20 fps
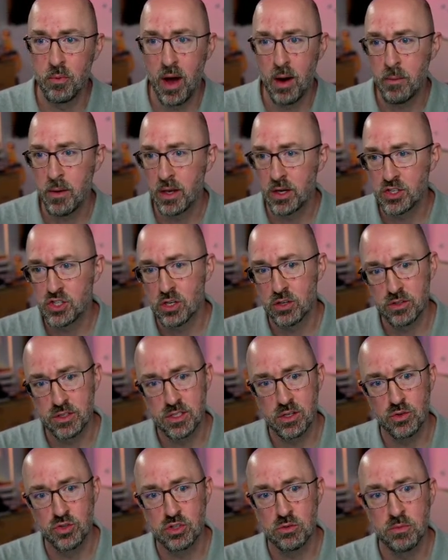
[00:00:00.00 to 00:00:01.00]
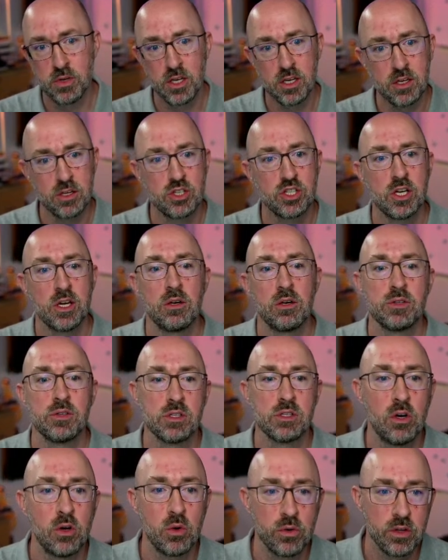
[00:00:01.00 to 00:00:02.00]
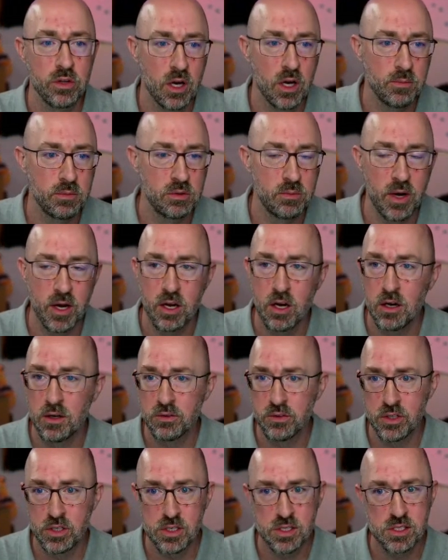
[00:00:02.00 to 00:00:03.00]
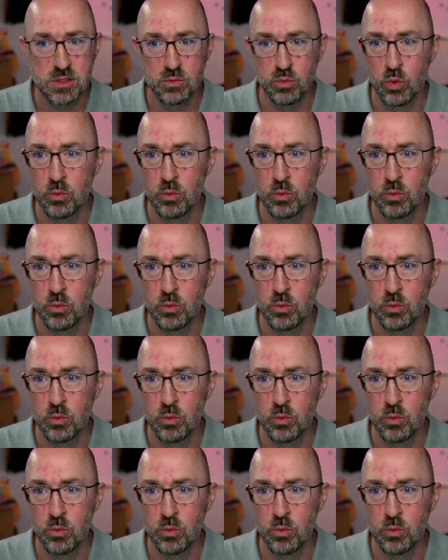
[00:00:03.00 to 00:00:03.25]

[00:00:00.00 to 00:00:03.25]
I manage all the social media channels along with a couple of my colleagues.